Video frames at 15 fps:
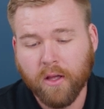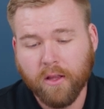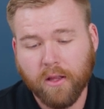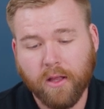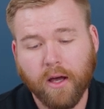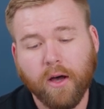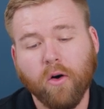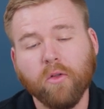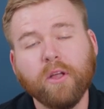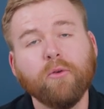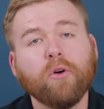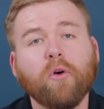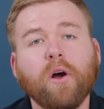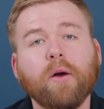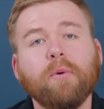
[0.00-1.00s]
the only
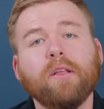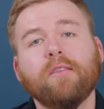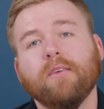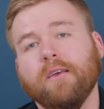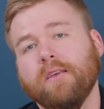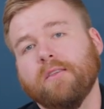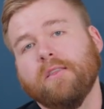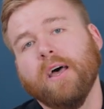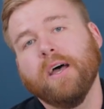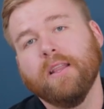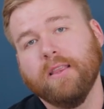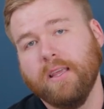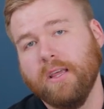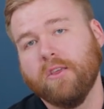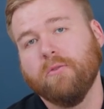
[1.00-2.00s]
requirement is
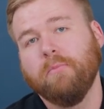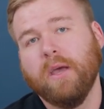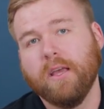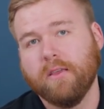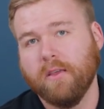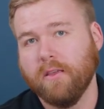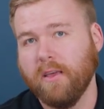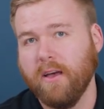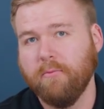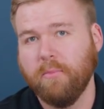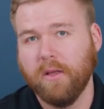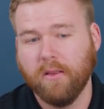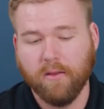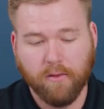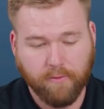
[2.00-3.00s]
that these spaces have
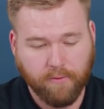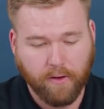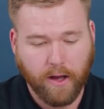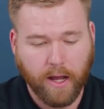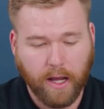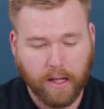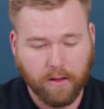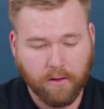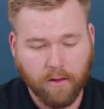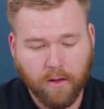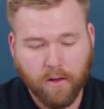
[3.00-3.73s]
been defined.